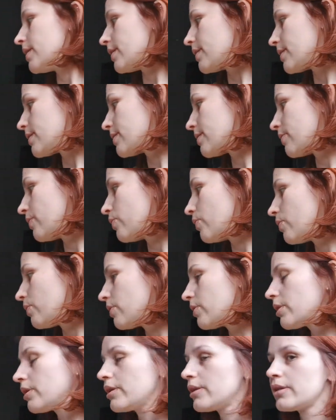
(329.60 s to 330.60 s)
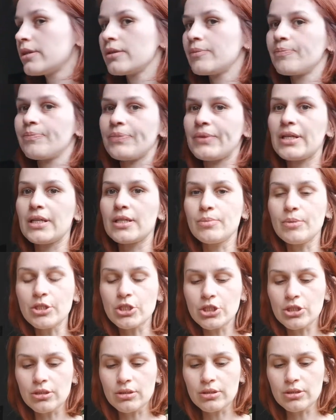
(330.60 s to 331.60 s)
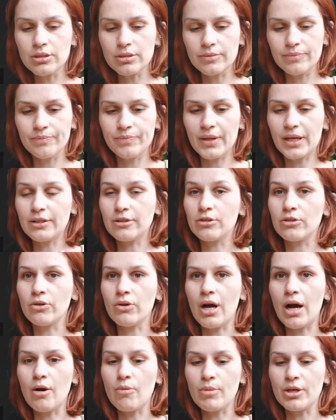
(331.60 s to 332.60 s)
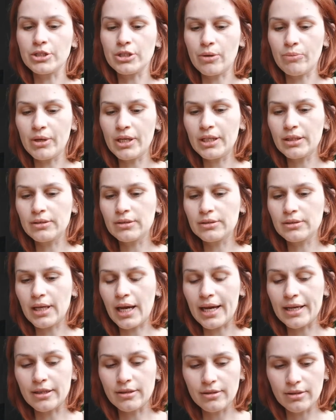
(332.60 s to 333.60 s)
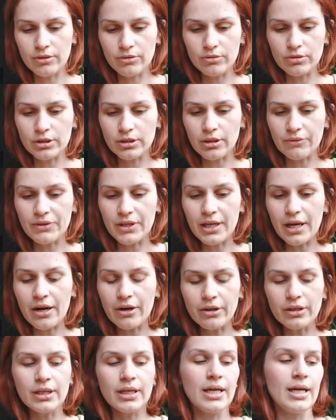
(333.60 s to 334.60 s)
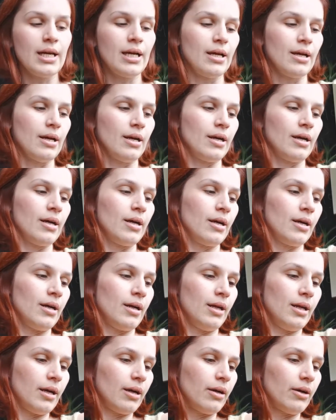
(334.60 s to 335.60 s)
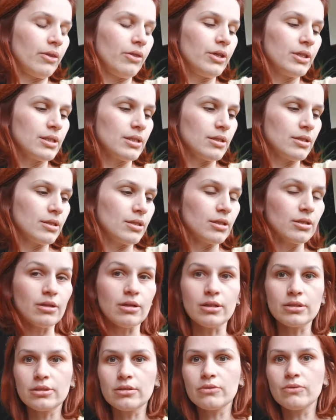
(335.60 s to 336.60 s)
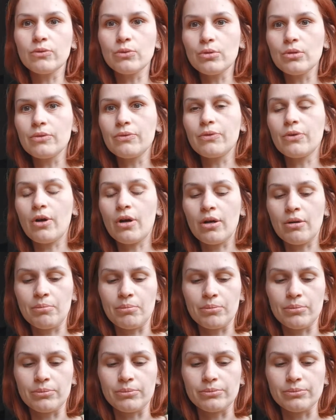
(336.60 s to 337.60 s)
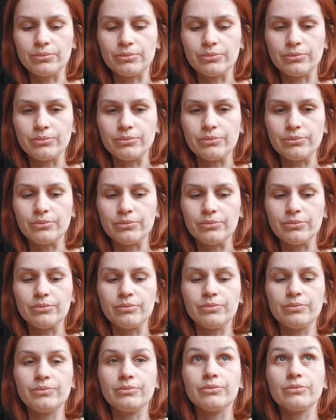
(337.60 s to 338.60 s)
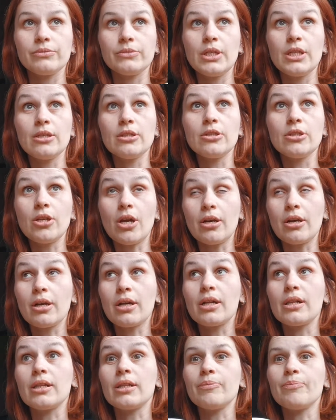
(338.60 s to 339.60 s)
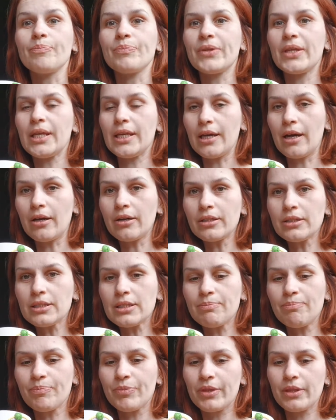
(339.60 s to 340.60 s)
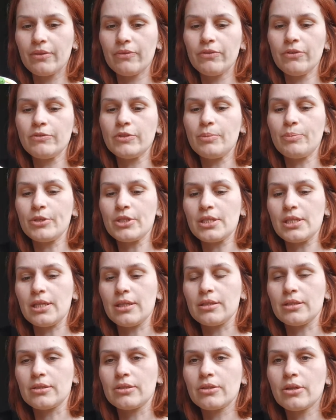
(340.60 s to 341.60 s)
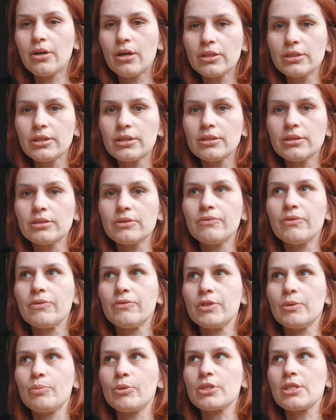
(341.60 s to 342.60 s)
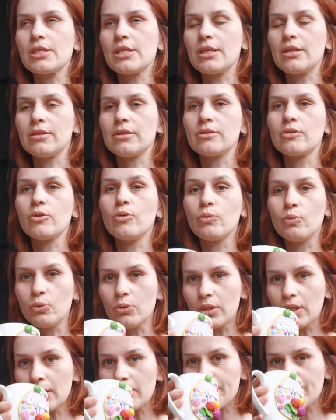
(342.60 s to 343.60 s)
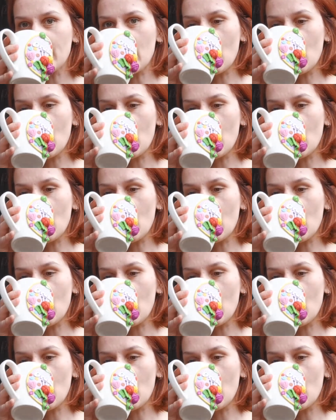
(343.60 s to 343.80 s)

So, as mentioned, I don't know how much I used of the yarn. This is cotton wool from Donegal Yarns, 50% cotton, 50% wool.